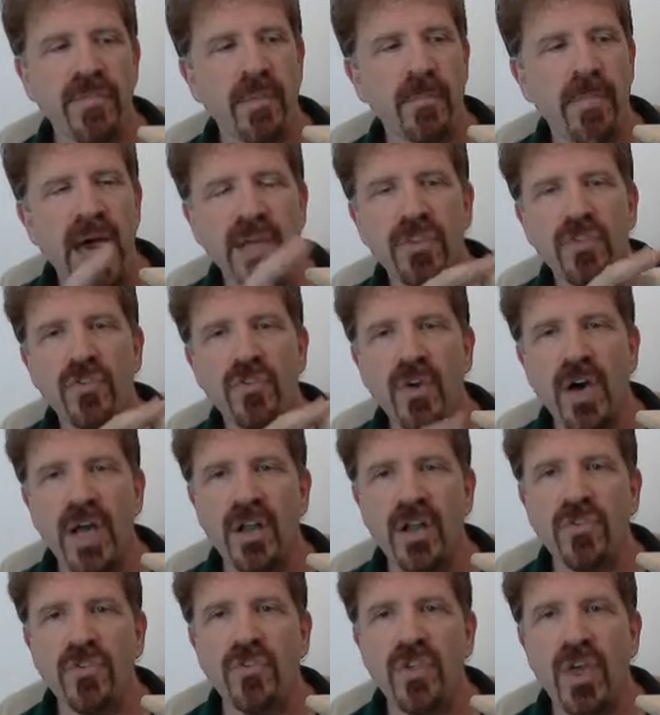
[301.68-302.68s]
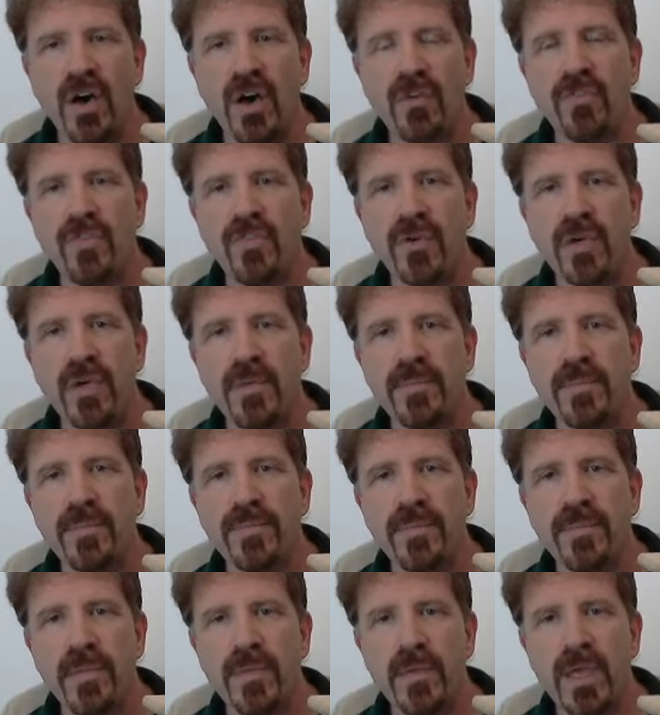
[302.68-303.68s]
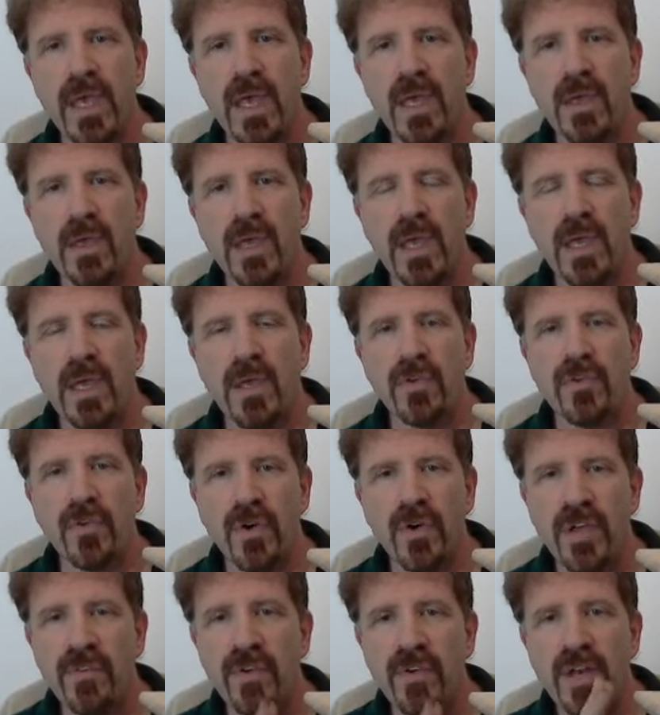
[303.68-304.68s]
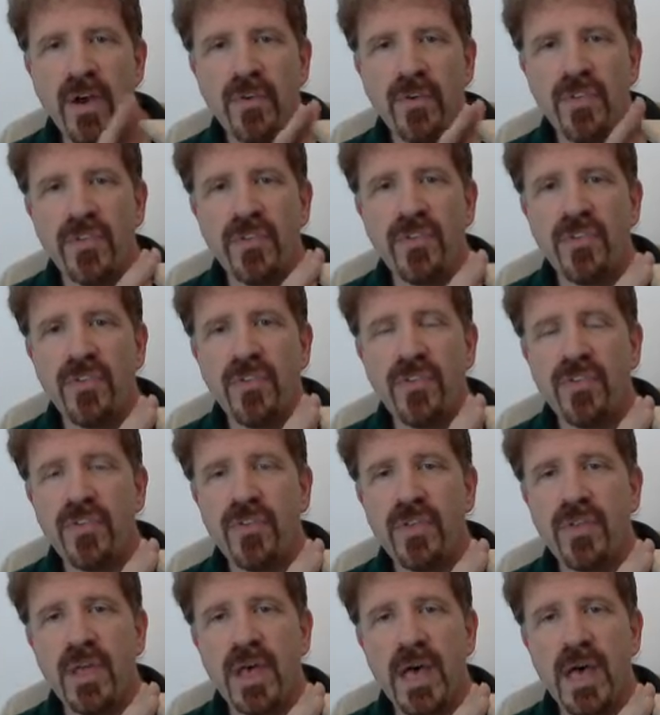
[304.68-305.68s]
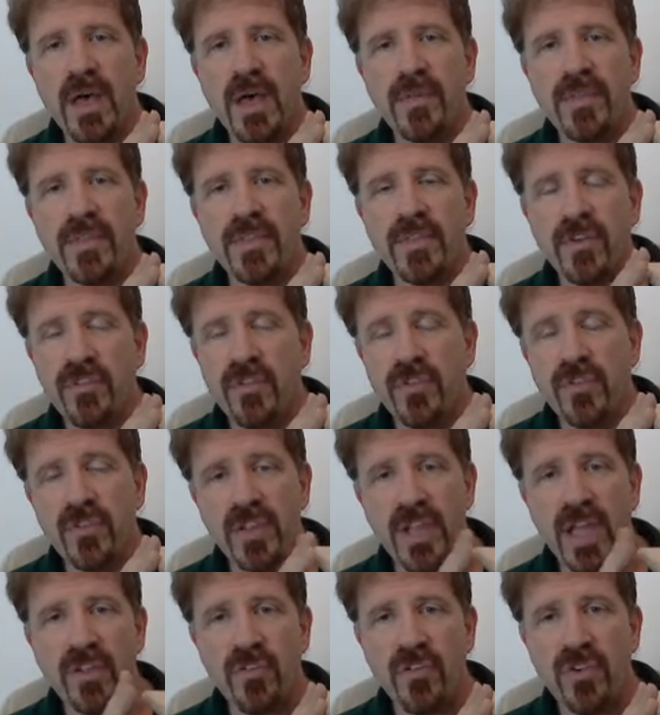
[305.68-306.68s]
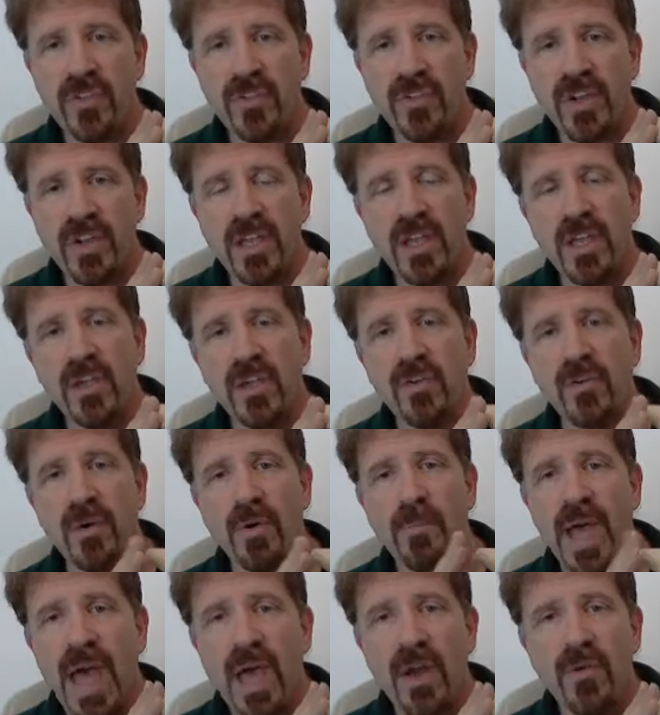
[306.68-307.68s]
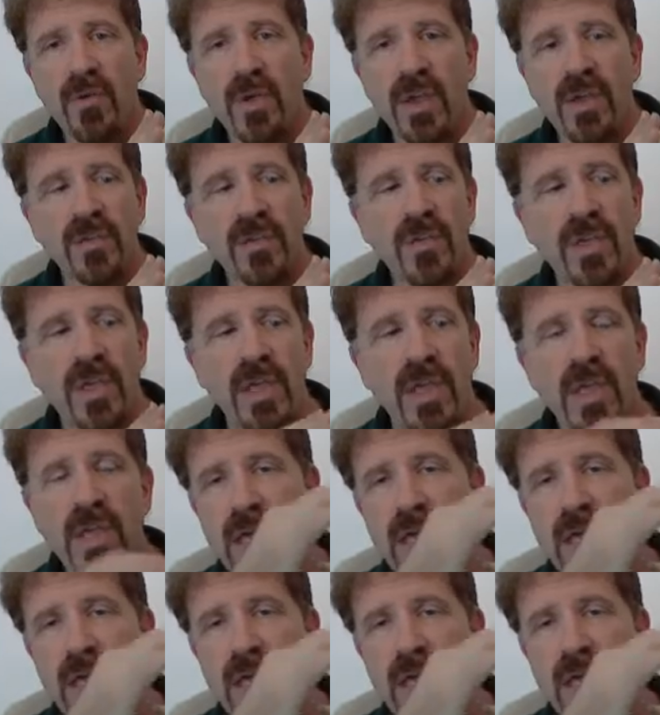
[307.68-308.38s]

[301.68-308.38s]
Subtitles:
the magnetron itself. Okay, so even though this is doesn't use electricity or batteries,